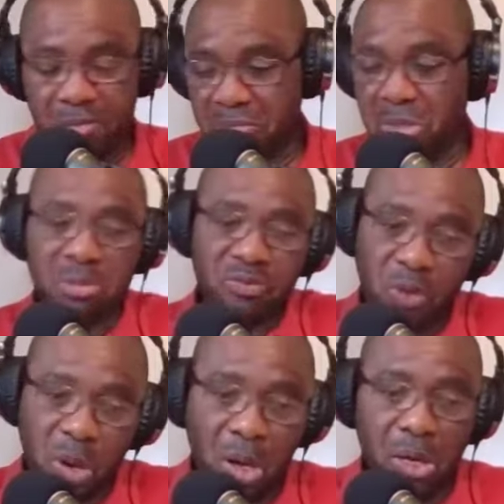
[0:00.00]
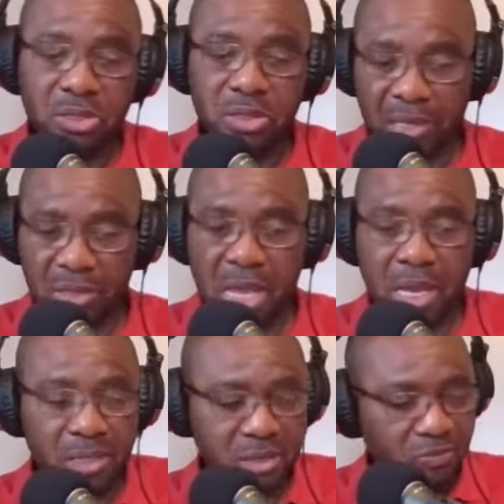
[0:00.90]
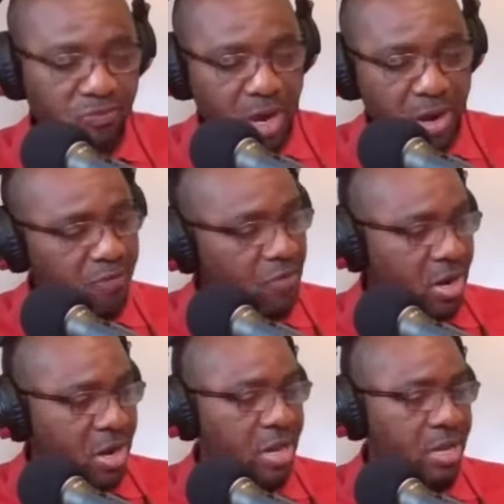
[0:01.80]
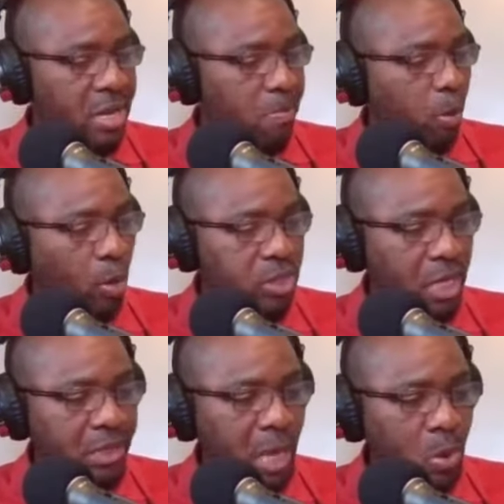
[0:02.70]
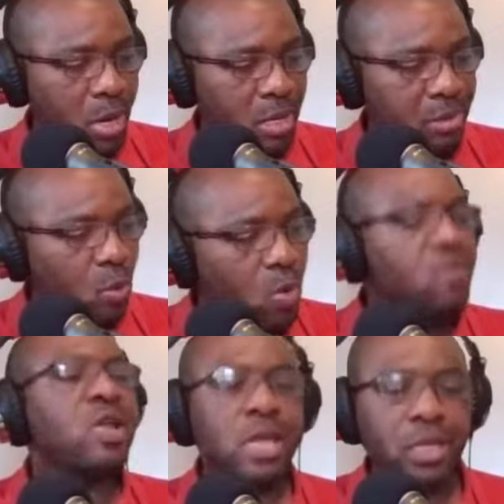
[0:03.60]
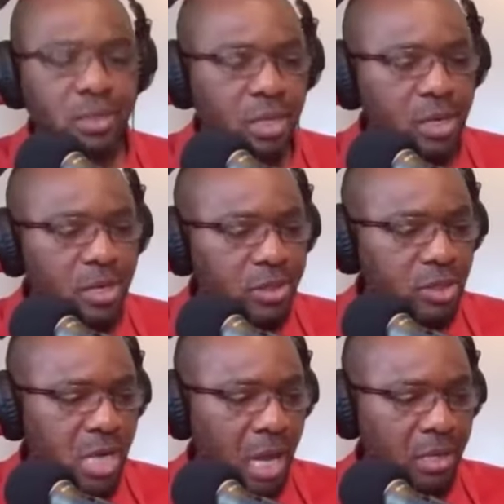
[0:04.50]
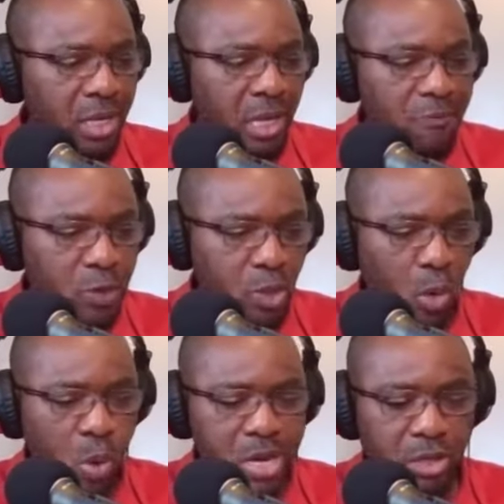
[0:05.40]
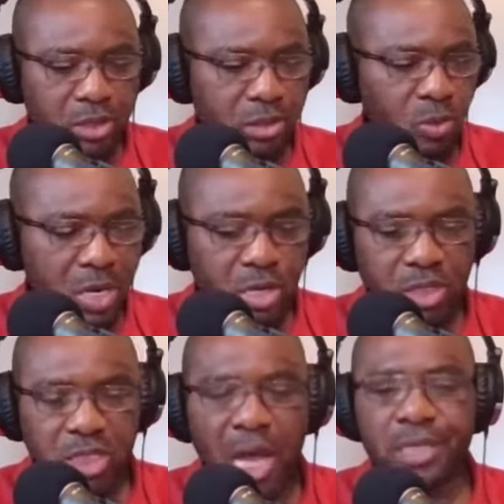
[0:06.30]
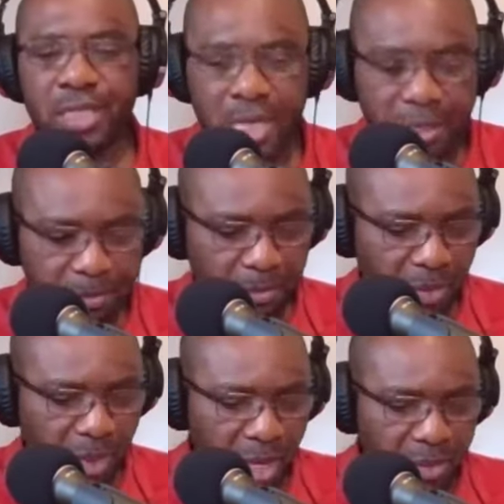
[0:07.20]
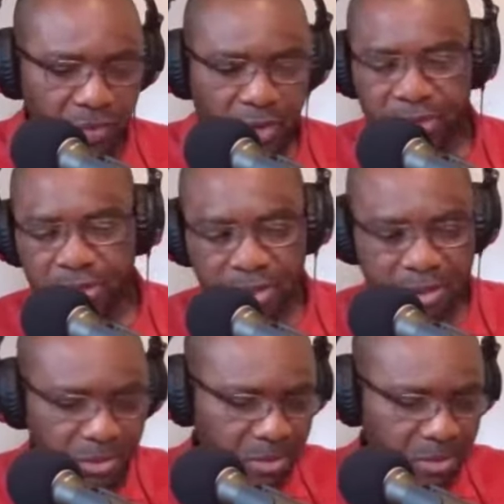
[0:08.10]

So for us, I think it's very, very important that we read it, so that even though we're just starting this